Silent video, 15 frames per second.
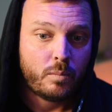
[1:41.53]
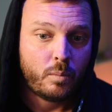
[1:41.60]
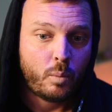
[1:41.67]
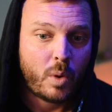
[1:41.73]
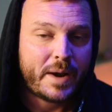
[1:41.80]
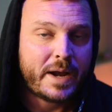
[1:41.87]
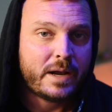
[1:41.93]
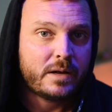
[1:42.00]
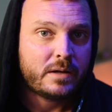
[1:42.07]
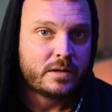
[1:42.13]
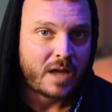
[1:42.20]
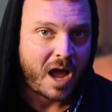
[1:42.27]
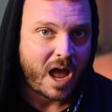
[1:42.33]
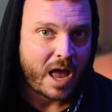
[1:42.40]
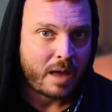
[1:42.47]
What
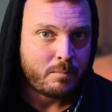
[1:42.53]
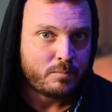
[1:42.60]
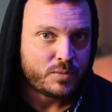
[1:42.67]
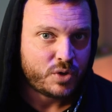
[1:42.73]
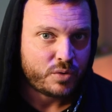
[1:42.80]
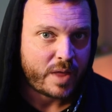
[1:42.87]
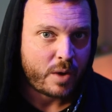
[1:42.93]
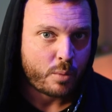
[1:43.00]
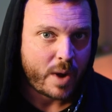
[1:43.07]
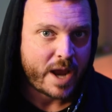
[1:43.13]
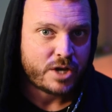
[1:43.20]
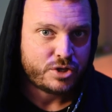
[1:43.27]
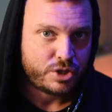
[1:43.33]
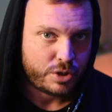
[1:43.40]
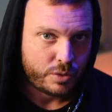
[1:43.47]
time do they
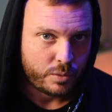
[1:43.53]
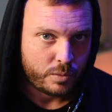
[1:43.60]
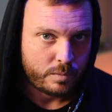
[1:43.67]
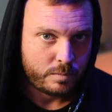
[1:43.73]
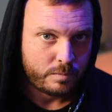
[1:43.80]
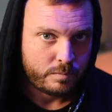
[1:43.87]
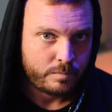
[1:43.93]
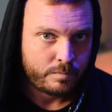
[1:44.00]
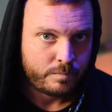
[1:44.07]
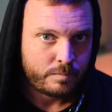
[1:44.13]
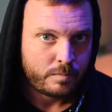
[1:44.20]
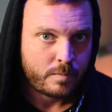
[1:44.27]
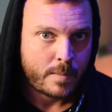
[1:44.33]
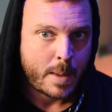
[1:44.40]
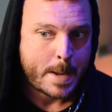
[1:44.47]
raid you?
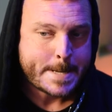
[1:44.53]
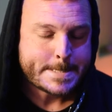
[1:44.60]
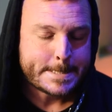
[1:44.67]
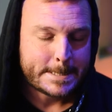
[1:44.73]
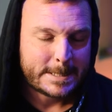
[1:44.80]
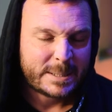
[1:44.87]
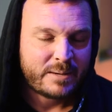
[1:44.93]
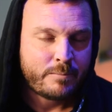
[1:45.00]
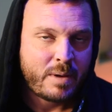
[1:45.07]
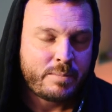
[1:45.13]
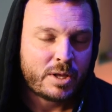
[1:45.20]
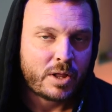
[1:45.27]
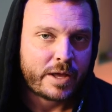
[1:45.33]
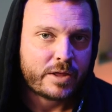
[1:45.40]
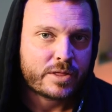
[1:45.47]

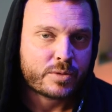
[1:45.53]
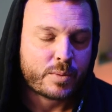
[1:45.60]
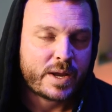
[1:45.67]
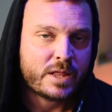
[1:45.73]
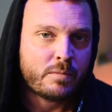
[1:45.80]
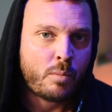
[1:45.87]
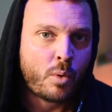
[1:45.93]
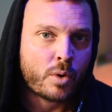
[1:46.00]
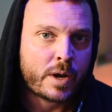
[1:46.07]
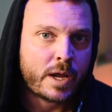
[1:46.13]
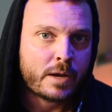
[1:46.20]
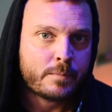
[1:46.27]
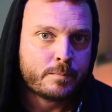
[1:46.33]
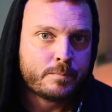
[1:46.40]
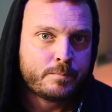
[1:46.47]
Maybe at like 3
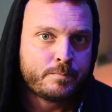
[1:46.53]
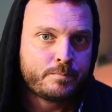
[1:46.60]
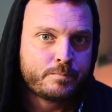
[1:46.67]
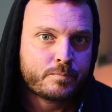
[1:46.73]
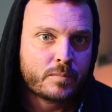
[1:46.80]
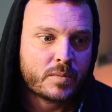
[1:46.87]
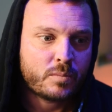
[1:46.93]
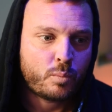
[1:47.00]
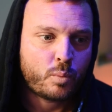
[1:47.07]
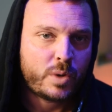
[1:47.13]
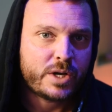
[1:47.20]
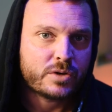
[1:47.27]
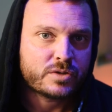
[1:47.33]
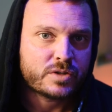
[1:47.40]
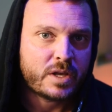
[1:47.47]
a.m.
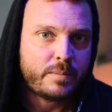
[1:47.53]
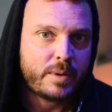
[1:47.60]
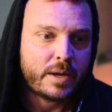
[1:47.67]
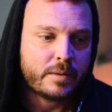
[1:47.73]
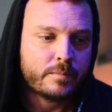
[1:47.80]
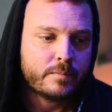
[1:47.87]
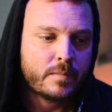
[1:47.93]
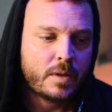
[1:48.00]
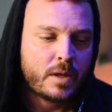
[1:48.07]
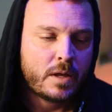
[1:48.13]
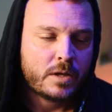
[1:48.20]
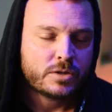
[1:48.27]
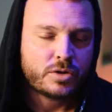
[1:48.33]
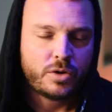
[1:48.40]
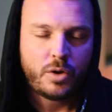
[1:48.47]
when you're sleeping.
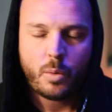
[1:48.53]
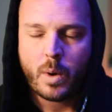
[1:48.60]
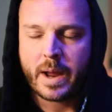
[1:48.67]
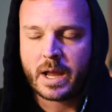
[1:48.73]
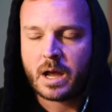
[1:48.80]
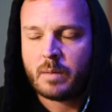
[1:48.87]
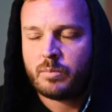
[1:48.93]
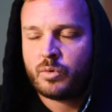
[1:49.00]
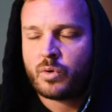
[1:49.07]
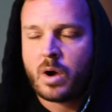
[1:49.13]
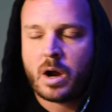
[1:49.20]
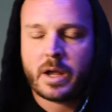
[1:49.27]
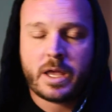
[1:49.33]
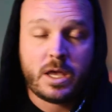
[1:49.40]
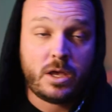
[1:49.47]
So you wake up
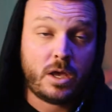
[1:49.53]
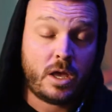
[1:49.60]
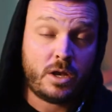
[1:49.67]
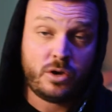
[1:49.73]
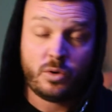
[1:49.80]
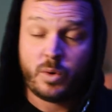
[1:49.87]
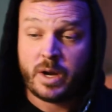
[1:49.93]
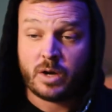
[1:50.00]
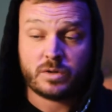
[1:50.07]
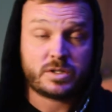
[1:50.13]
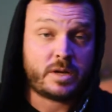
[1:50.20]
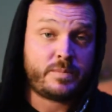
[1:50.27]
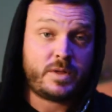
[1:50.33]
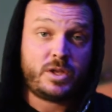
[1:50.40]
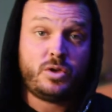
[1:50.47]
groggy and you hear
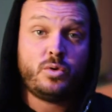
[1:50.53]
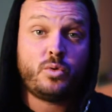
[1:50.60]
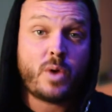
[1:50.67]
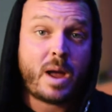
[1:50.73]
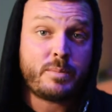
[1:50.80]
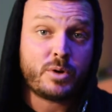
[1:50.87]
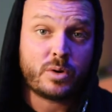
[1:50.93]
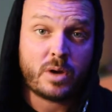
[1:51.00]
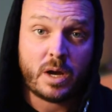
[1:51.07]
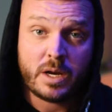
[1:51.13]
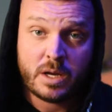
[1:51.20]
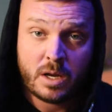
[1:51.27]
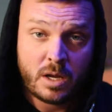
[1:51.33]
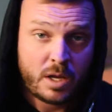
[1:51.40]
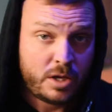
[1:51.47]
something, you grab your
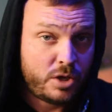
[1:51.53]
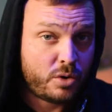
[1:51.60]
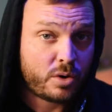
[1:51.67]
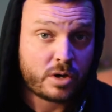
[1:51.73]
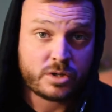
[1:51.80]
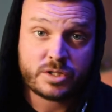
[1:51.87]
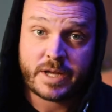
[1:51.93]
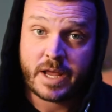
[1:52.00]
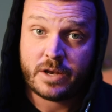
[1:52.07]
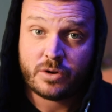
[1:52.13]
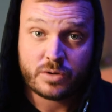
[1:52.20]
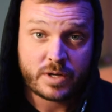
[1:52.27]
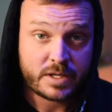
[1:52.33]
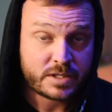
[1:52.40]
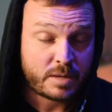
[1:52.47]
gun. You don't understand,
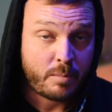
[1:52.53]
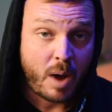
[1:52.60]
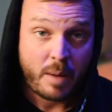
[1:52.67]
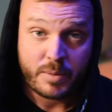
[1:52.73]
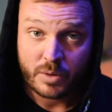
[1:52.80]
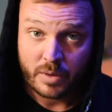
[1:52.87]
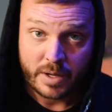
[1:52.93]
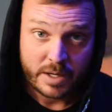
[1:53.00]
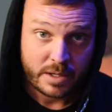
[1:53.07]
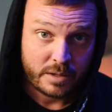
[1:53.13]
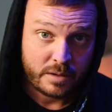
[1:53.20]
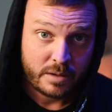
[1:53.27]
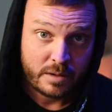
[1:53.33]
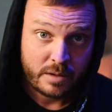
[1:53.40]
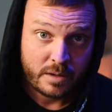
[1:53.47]
you're discombobulated.